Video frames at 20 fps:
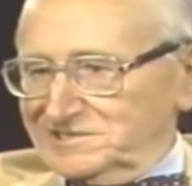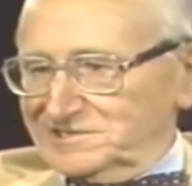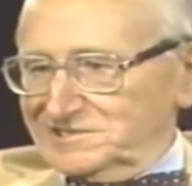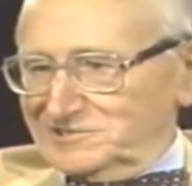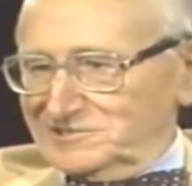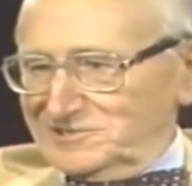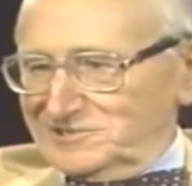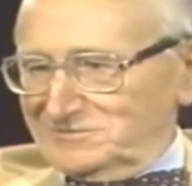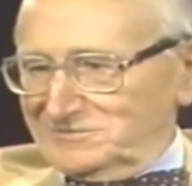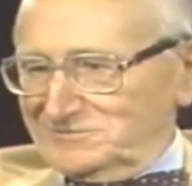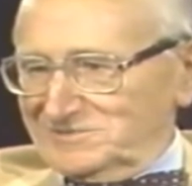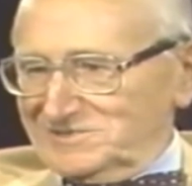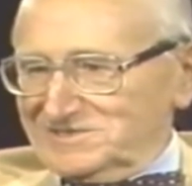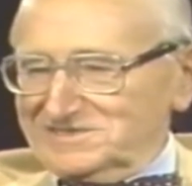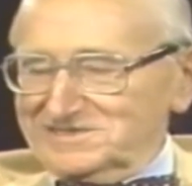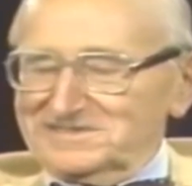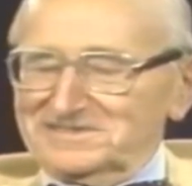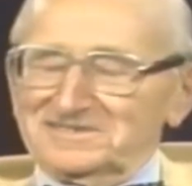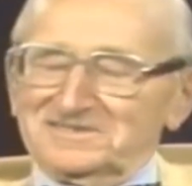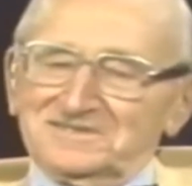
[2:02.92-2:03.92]

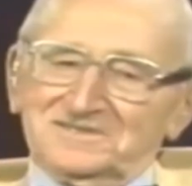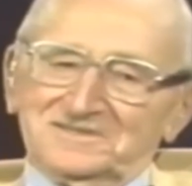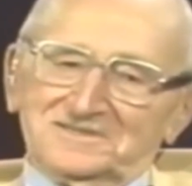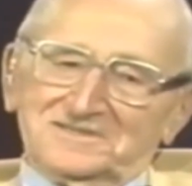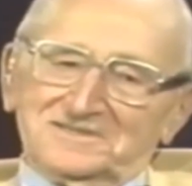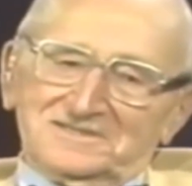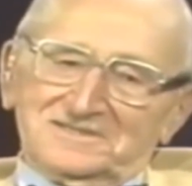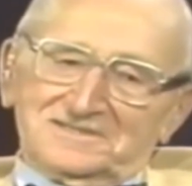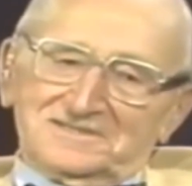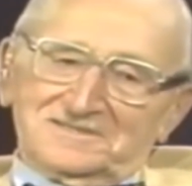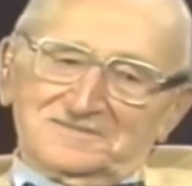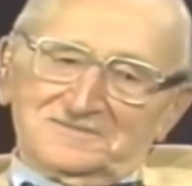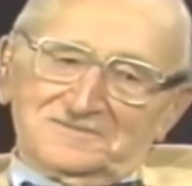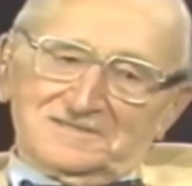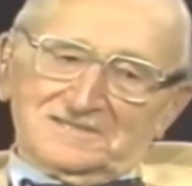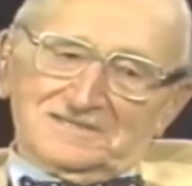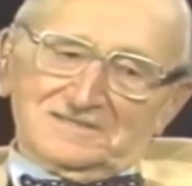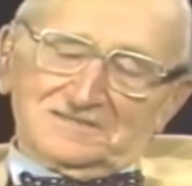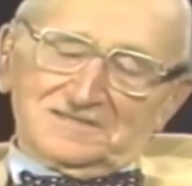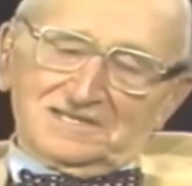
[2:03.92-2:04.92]
economics.
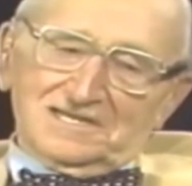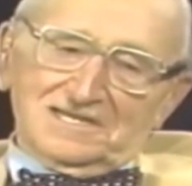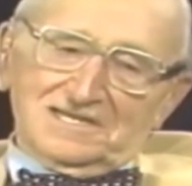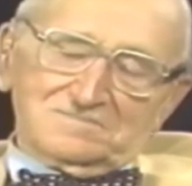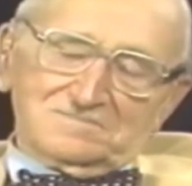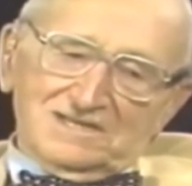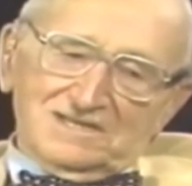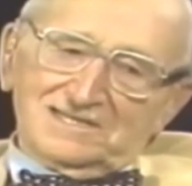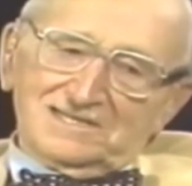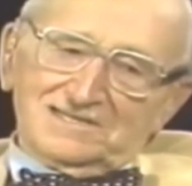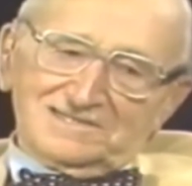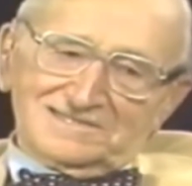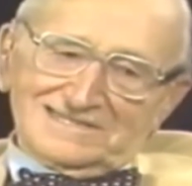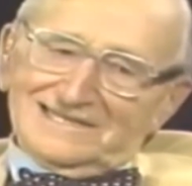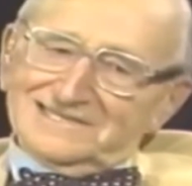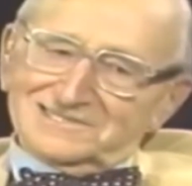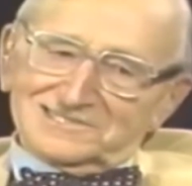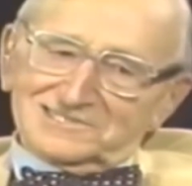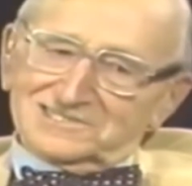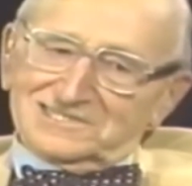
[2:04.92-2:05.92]
Great many
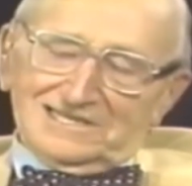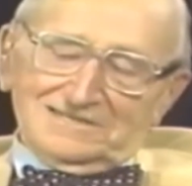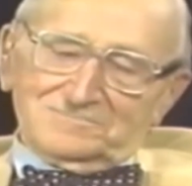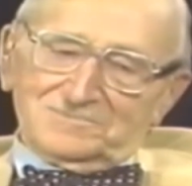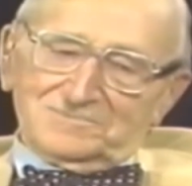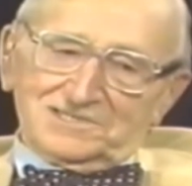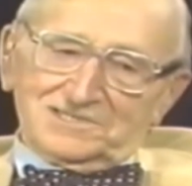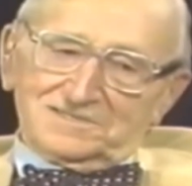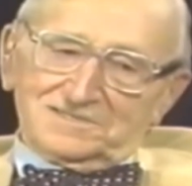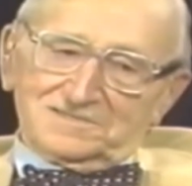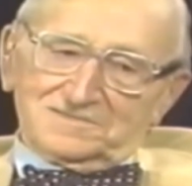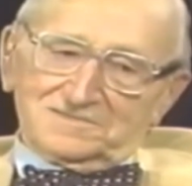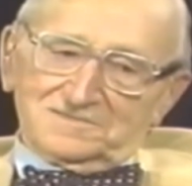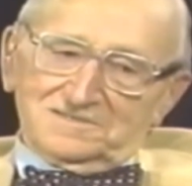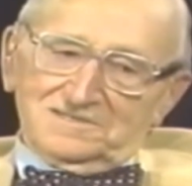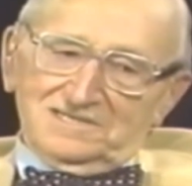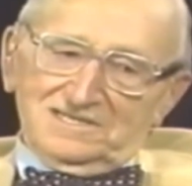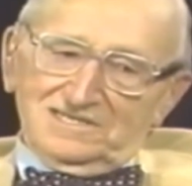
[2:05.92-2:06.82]
other subjects,